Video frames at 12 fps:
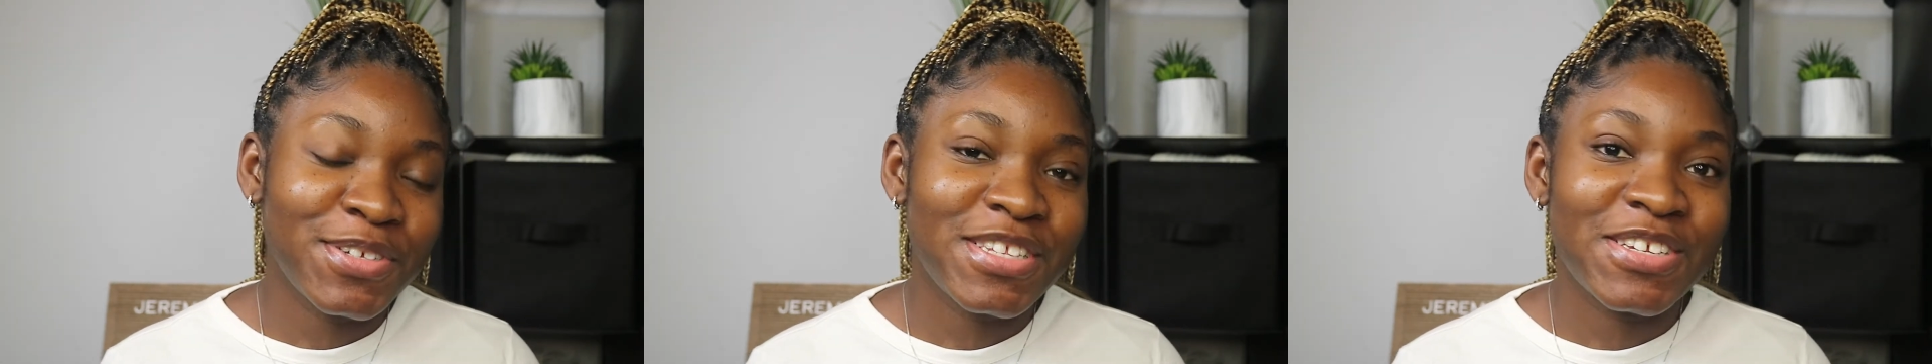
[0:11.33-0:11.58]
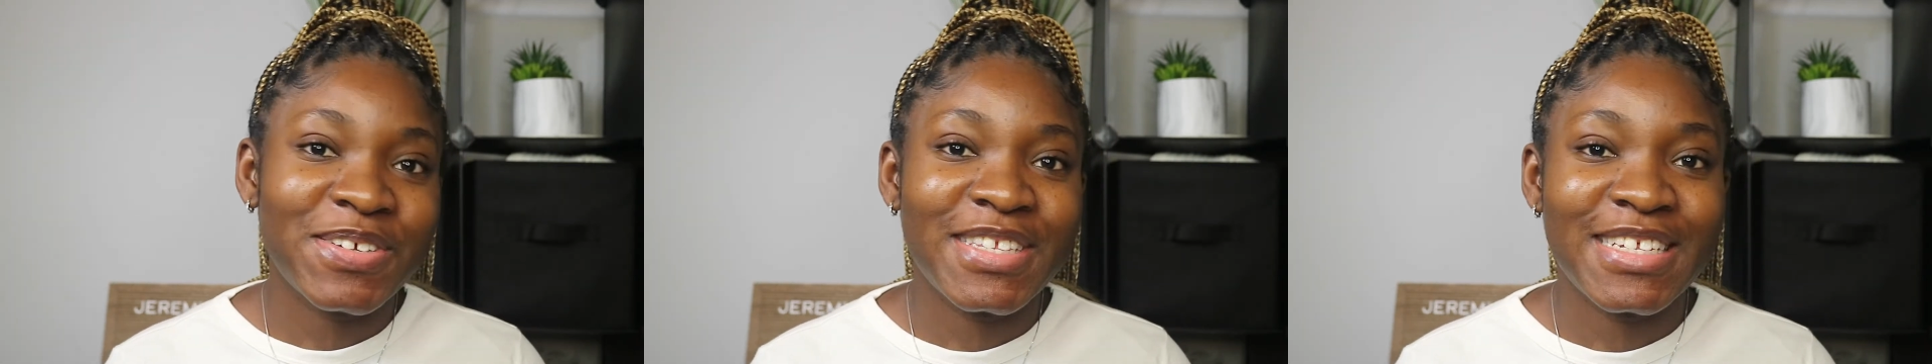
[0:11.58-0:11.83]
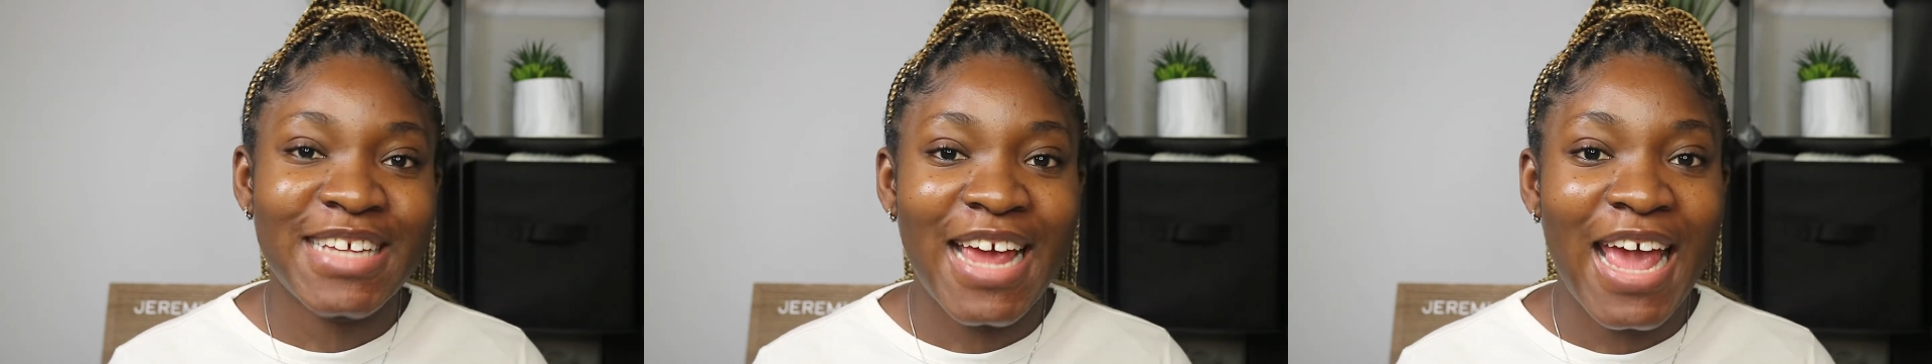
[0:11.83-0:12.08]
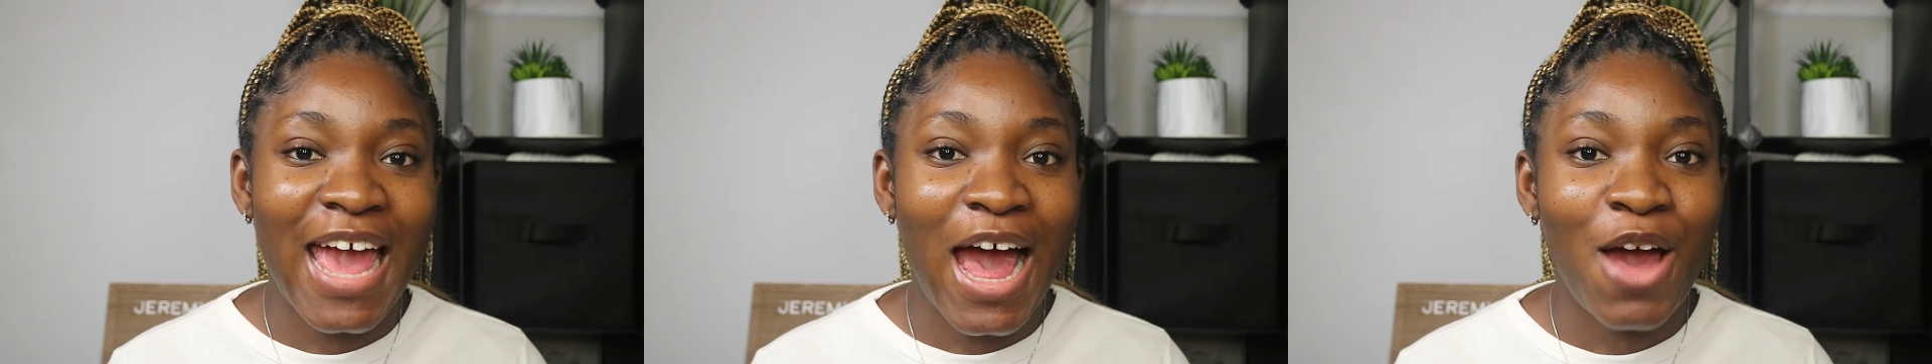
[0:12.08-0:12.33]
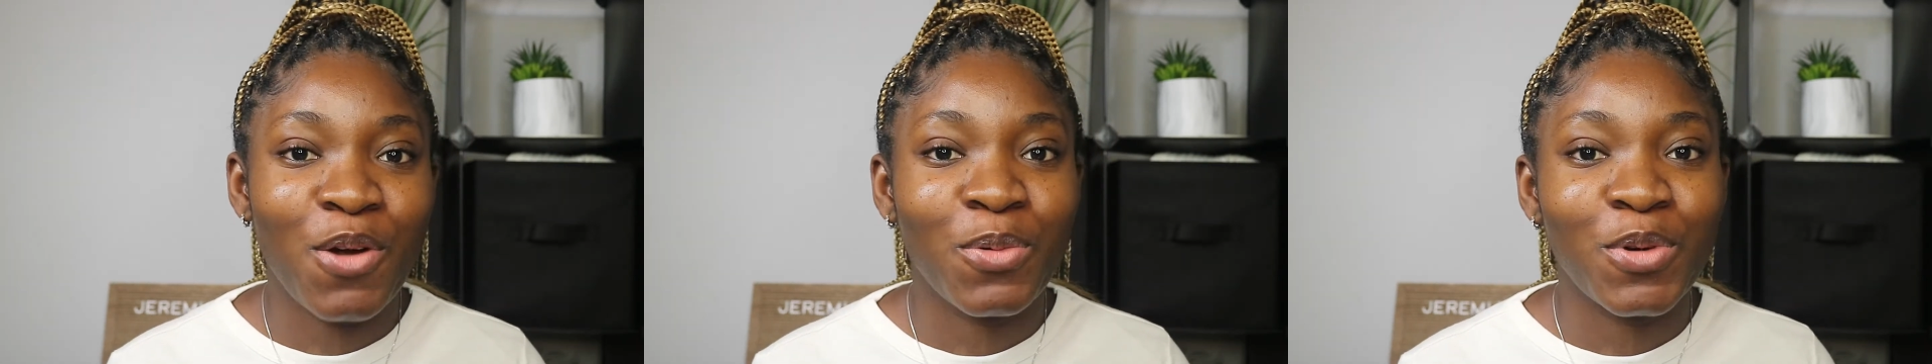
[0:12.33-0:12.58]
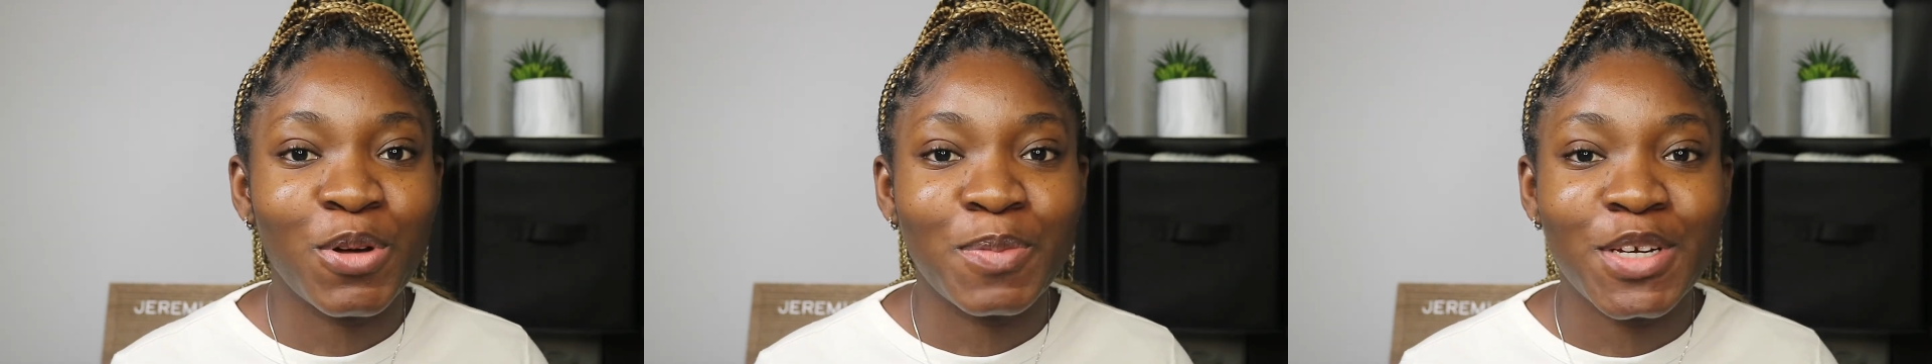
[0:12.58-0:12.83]
So today I
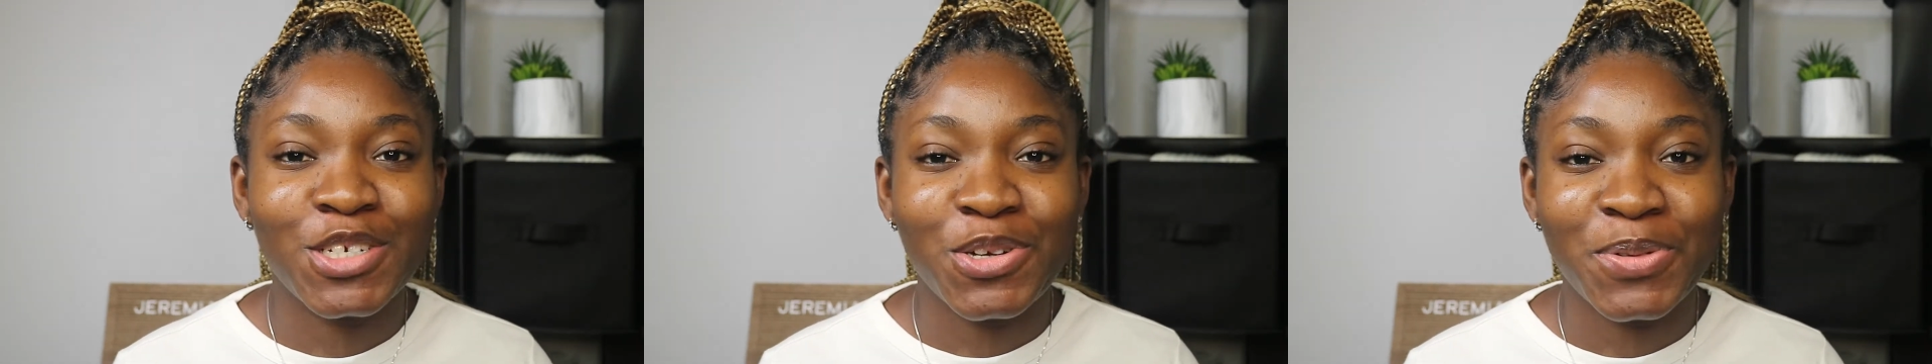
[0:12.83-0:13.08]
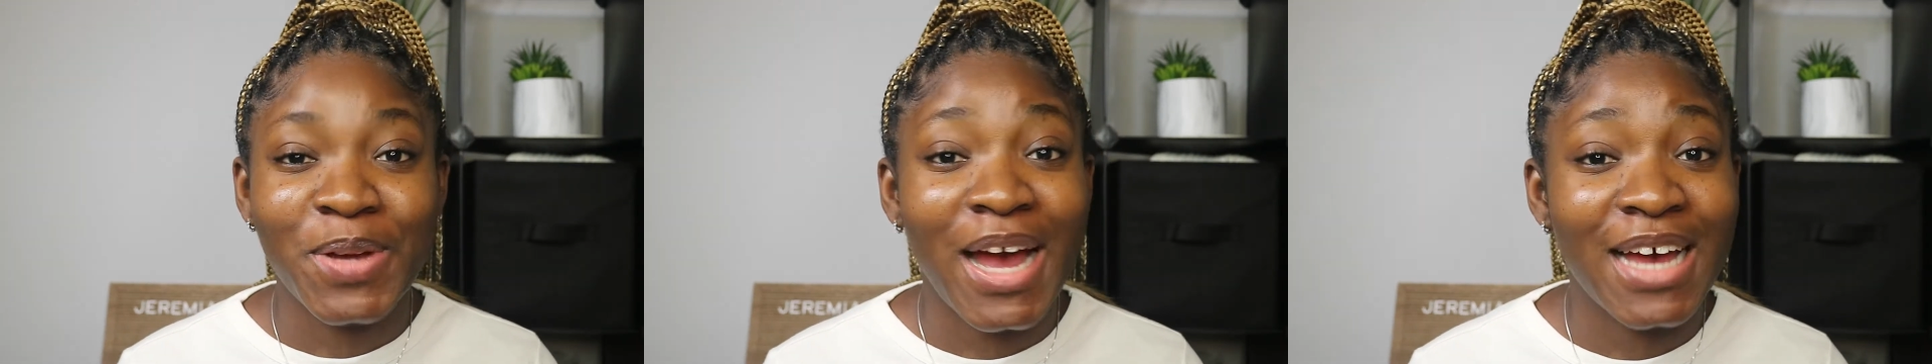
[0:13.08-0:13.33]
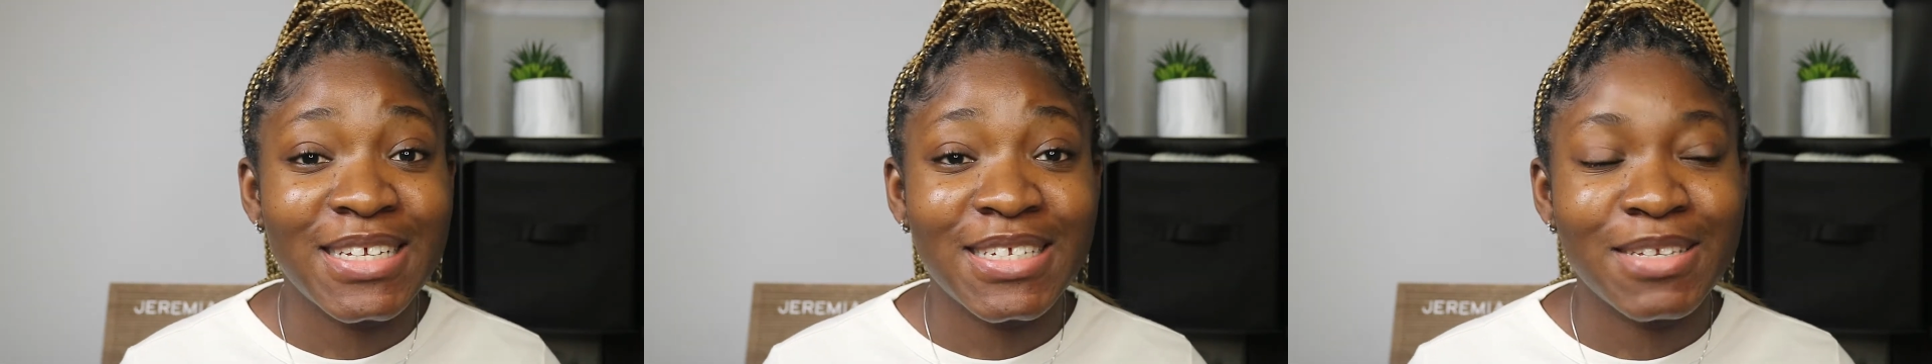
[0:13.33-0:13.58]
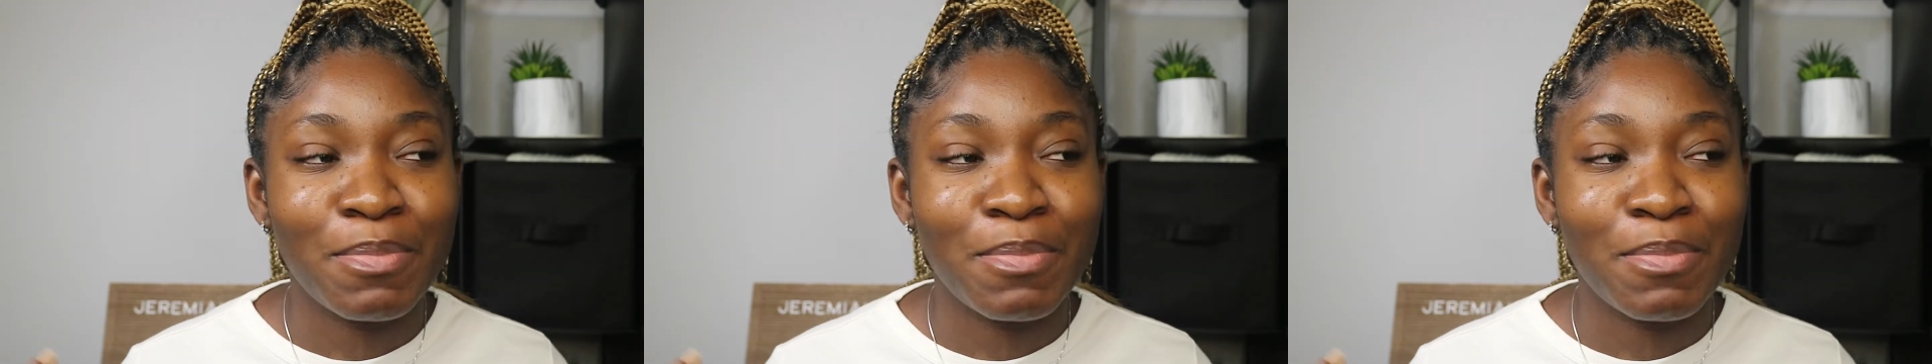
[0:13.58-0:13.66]
will be showing you guys